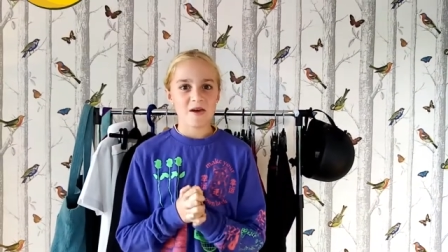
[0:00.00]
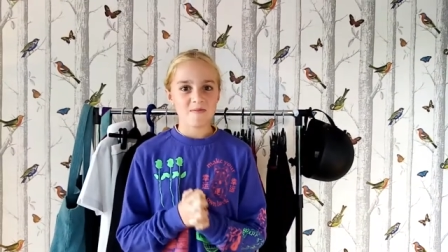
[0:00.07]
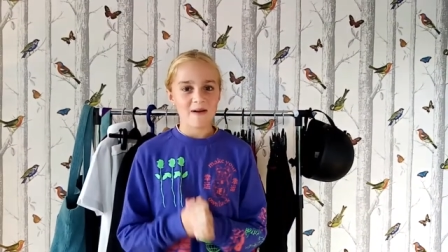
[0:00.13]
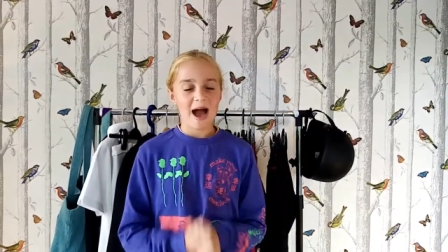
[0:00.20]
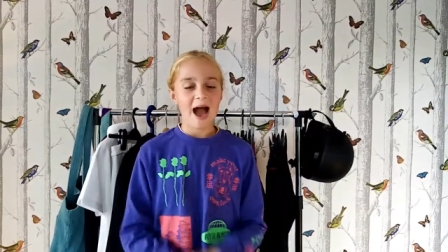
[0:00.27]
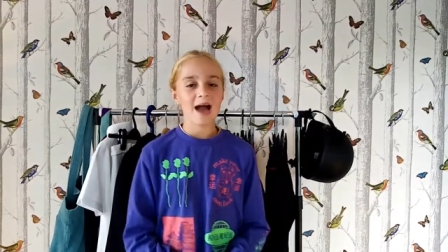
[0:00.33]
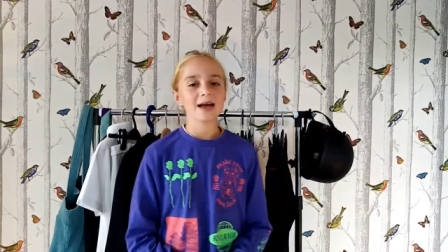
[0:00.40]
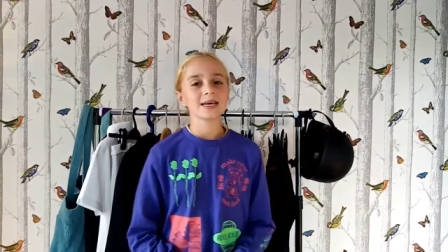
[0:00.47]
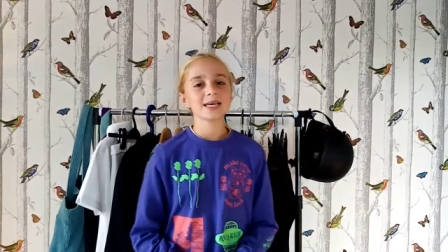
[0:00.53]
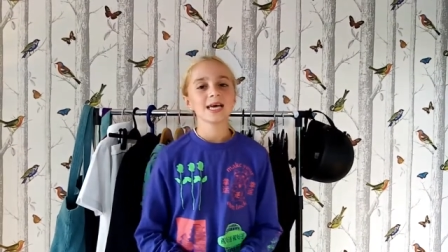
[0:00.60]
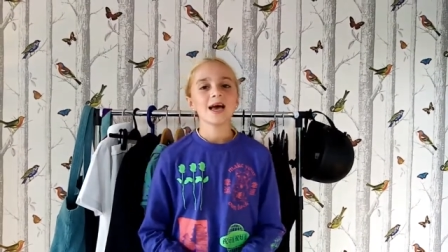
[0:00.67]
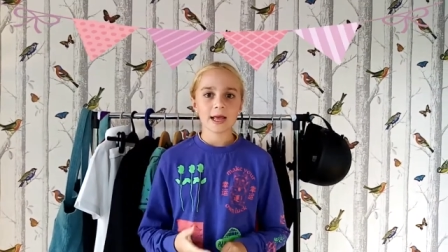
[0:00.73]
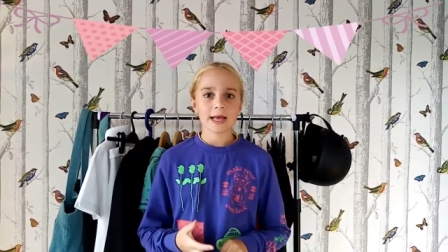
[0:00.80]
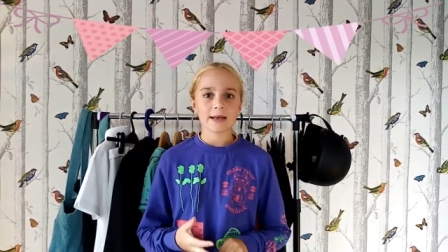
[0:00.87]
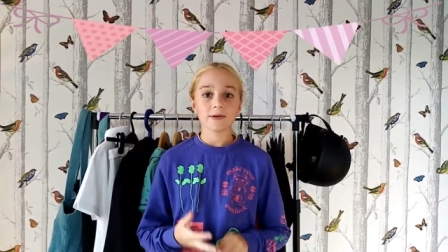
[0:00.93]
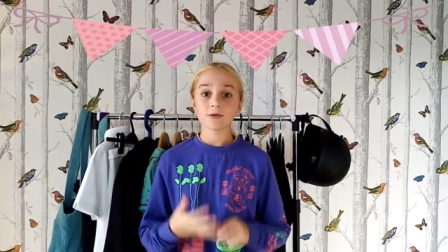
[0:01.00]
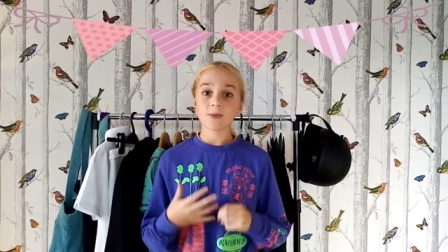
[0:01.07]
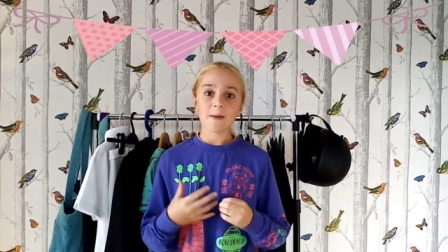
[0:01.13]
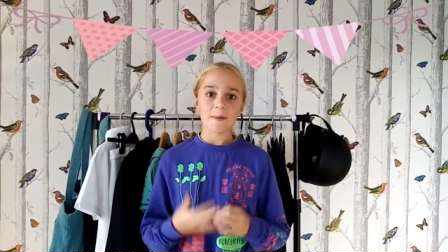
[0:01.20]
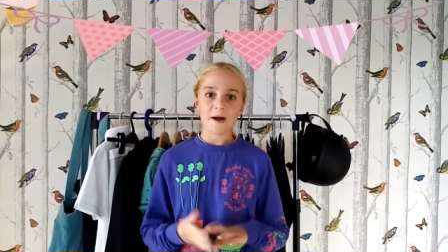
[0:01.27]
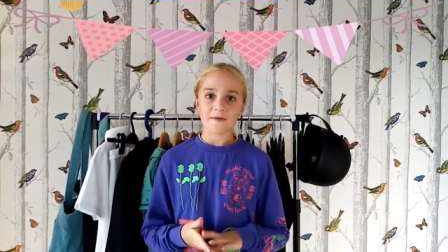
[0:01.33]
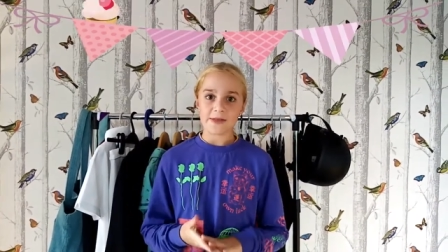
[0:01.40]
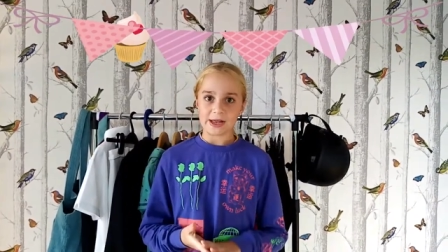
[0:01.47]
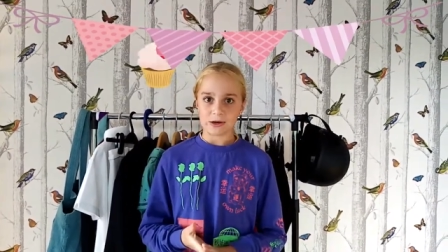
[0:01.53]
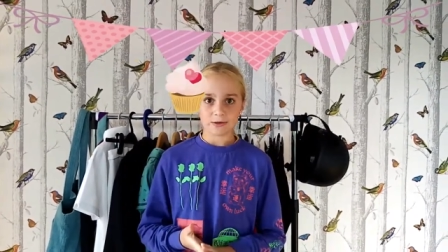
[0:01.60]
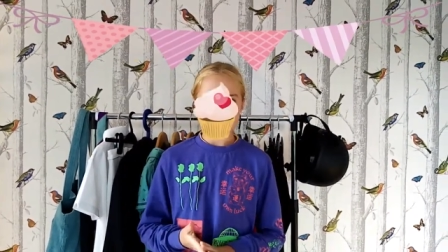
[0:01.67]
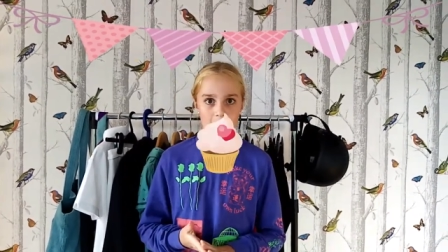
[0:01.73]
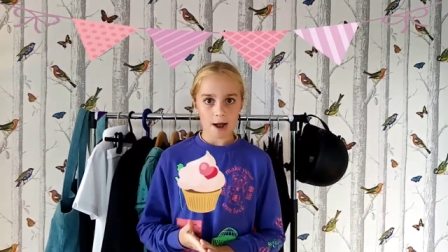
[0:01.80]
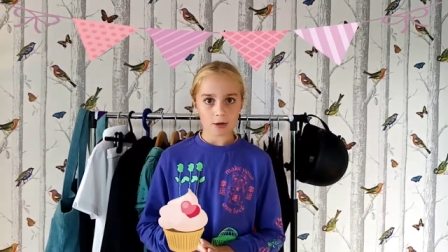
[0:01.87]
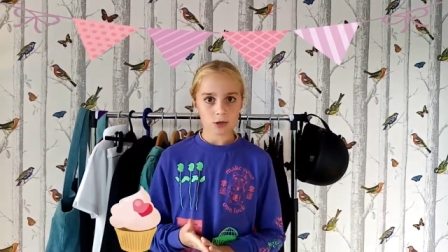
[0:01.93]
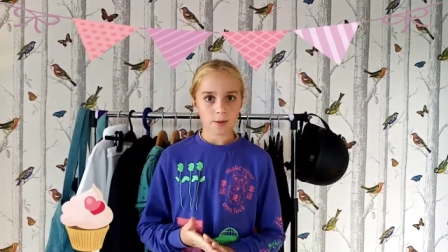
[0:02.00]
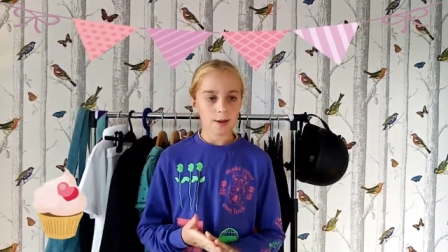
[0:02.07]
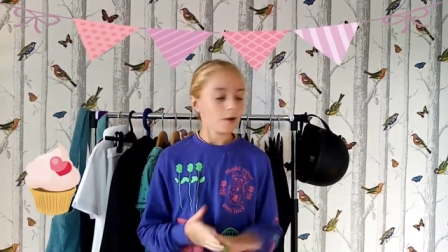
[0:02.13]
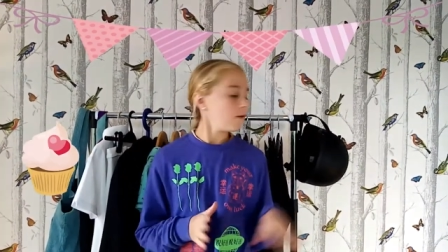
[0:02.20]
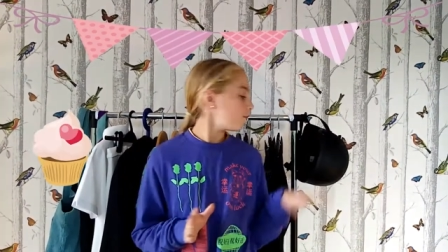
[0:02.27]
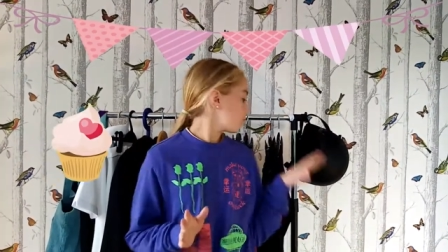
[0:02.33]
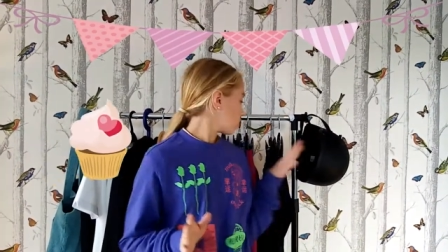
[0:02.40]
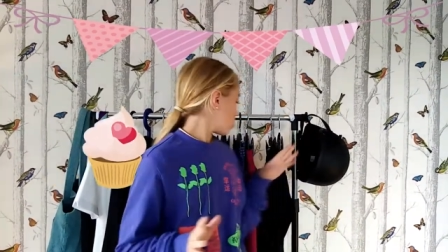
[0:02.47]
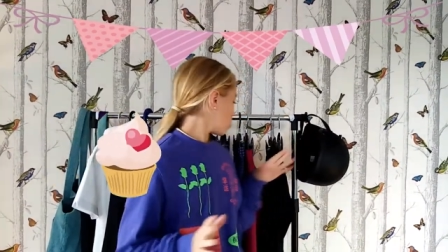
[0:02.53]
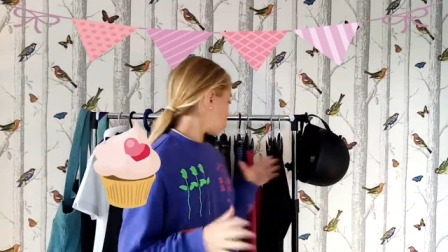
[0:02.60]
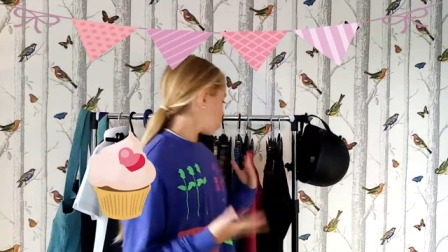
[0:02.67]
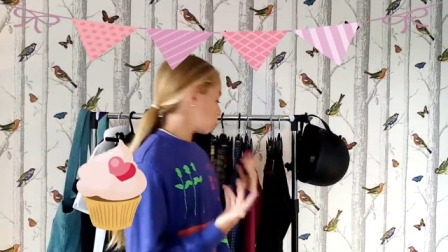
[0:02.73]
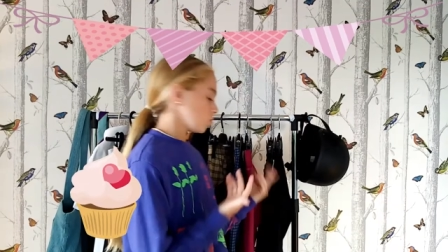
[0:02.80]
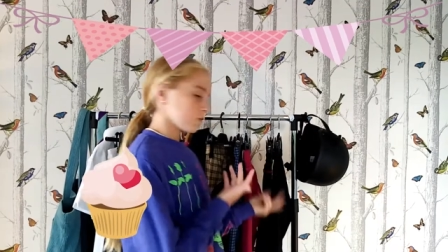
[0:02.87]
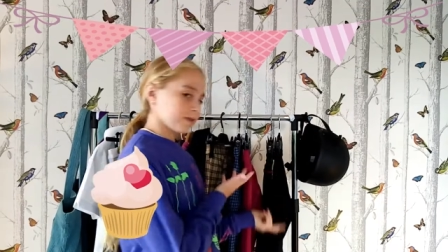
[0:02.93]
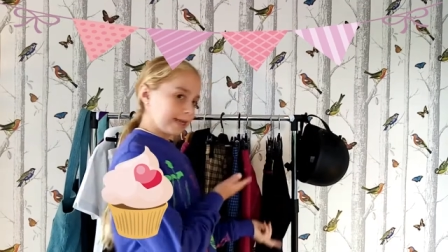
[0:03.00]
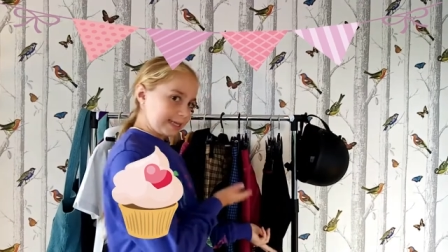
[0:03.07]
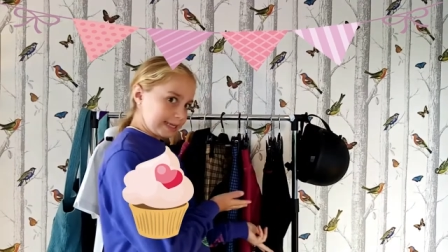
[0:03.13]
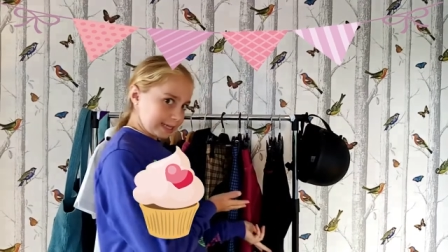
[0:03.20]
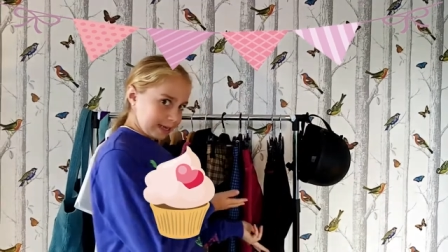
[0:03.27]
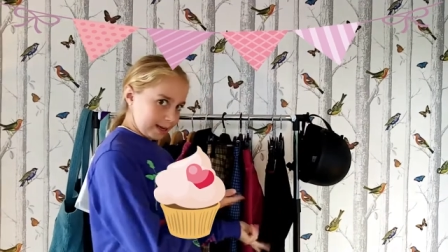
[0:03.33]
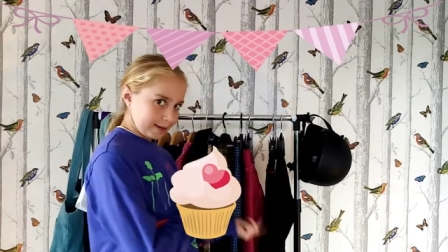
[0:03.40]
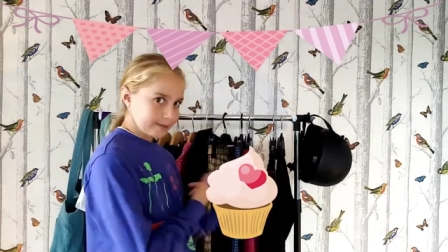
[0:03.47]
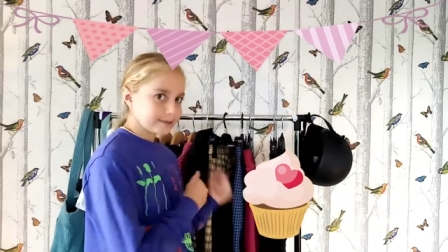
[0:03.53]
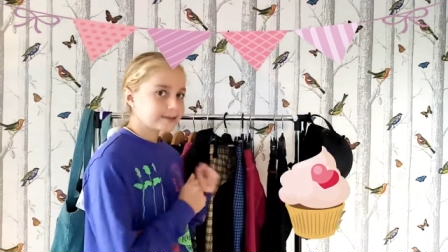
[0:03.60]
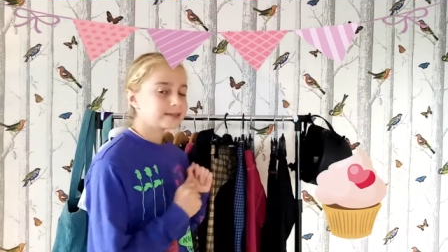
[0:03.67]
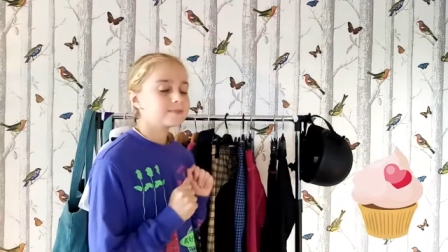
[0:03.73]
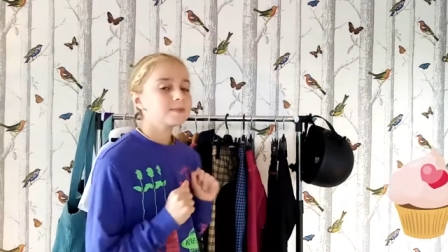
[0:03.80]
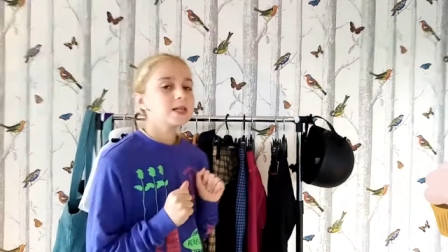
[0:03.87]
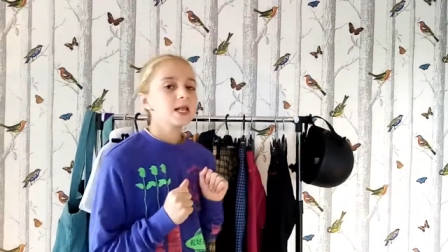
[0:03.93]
go back. It, it was my birthday in lockdown so I got a few more horse riding clothes.